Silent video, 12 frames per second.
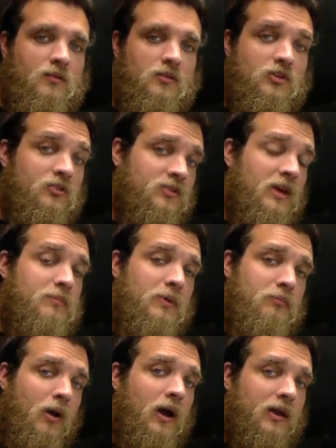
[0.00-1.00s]
Just keep
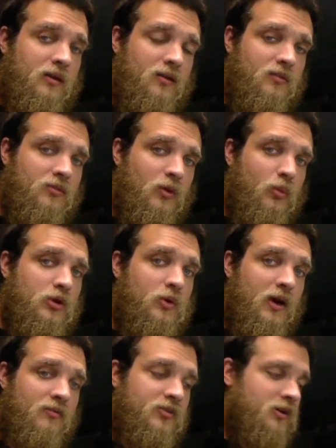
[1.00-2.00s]
in mind that when you
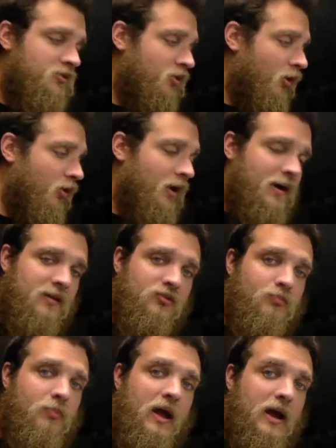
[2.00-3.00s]
have the guitar on its
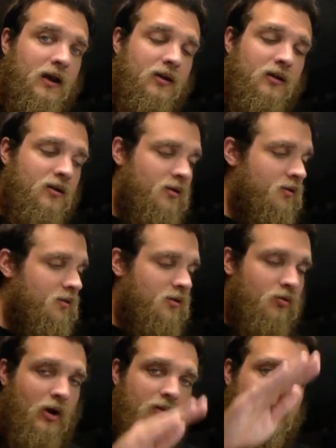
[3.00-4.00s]
back,
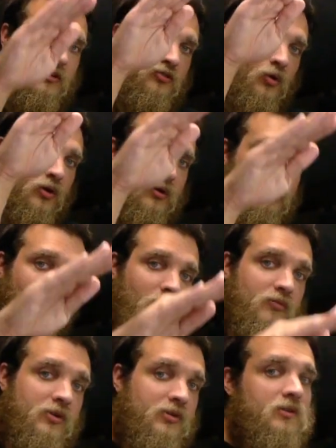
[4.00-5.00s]
gravity is going to pull
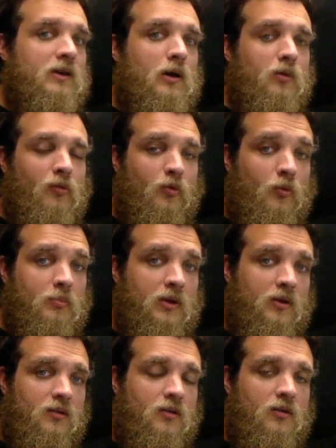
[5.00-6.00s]
everything down a little
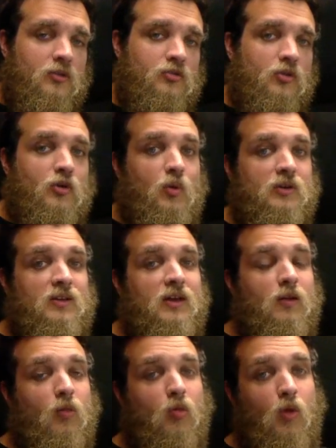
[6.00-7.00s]
bit. So you're going to get
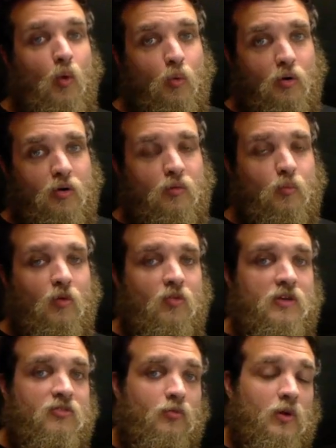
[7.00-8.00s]
a lower
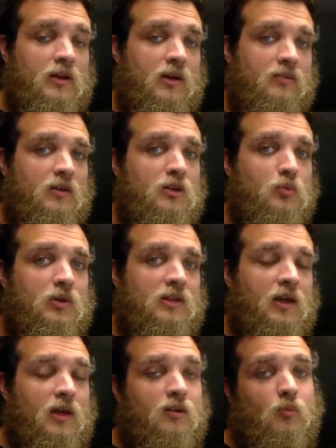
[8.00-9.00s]
relief reading than you would
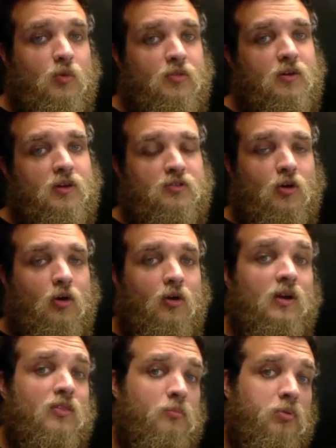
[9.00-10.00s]
get with the guitar
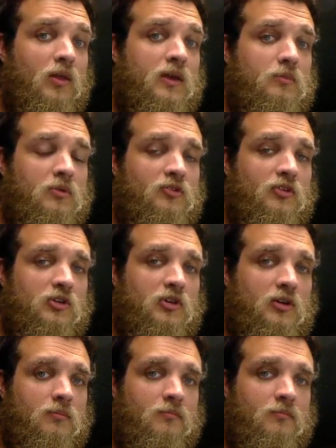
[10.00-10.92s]
in the playing position.